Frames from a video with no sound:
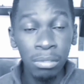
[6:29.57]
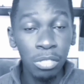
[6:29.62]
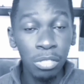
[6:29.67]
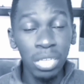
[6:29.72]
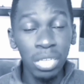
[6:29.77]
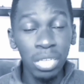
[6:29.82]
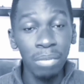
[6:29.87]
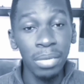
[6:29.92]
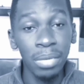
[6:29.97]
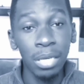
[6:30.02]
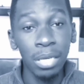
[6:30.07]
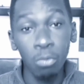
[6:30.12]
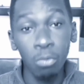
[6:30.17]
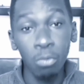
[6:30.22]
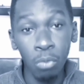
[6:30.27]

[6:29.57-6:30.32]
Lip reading: you can make